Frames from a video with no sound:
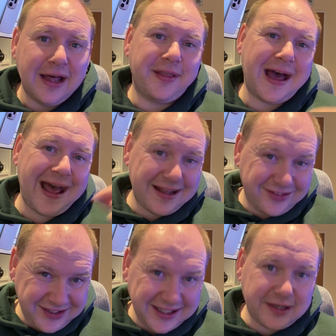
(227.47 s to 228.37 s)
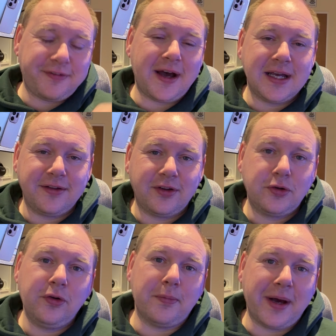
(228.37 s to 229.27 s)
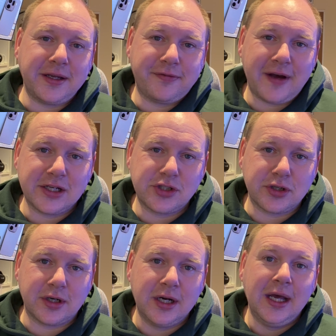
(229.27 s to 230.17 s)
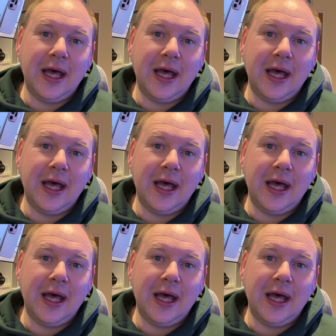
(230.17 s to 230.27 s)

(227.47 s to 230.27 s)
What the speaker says: that signifies to the manufacturer